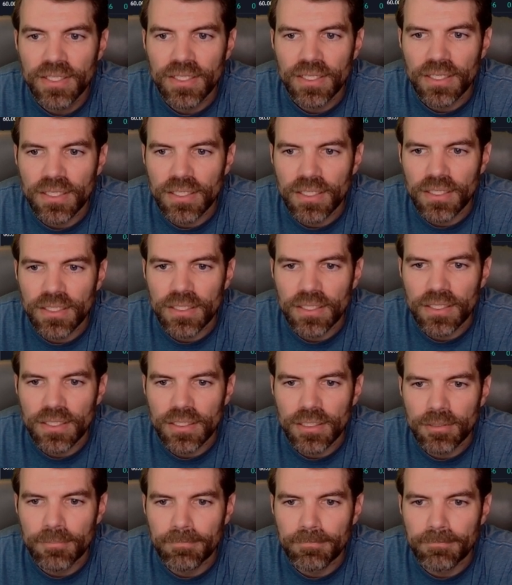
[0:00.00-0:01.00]

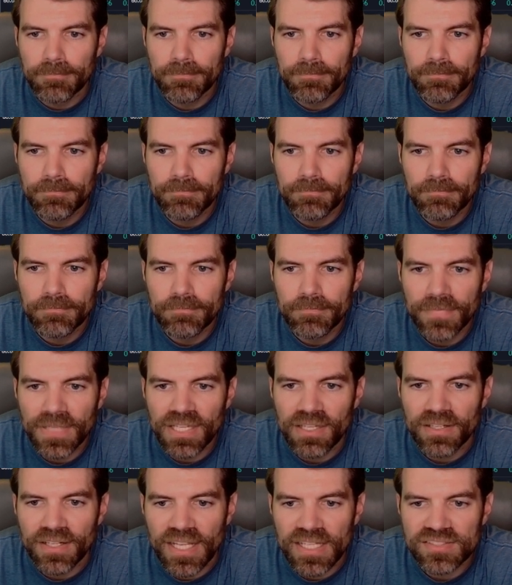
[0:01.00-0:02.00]

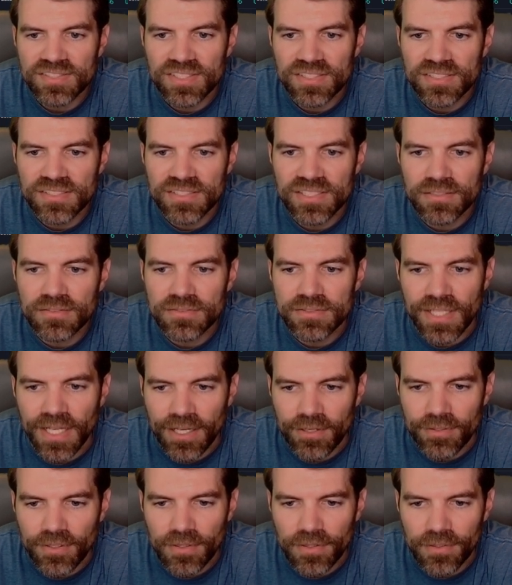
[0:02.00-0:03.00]
ENS is still
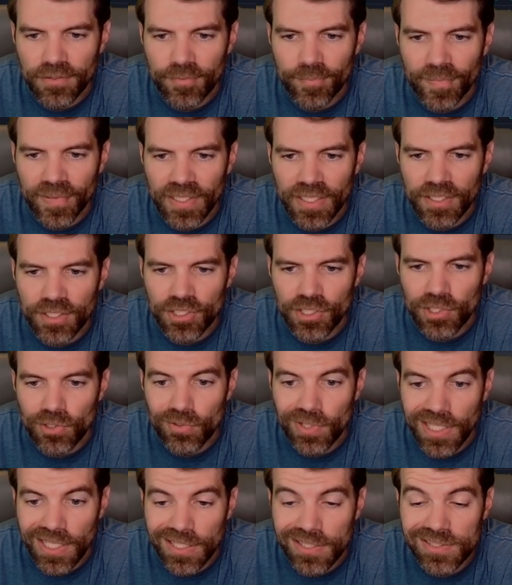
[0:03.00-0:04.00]
down a little bit.
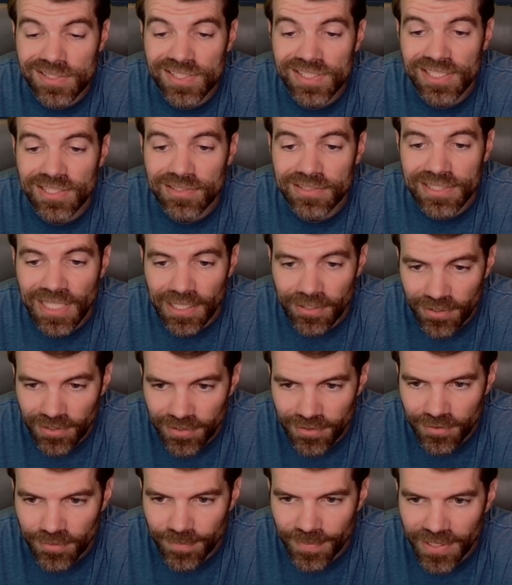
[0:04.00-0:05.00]
Uni is still down a
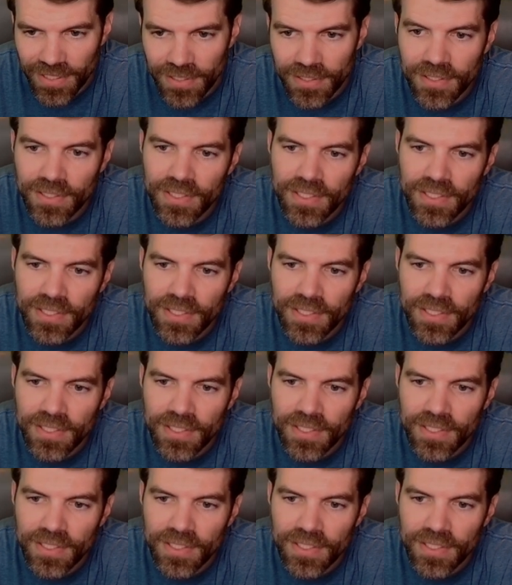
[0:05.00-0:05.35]
little bit.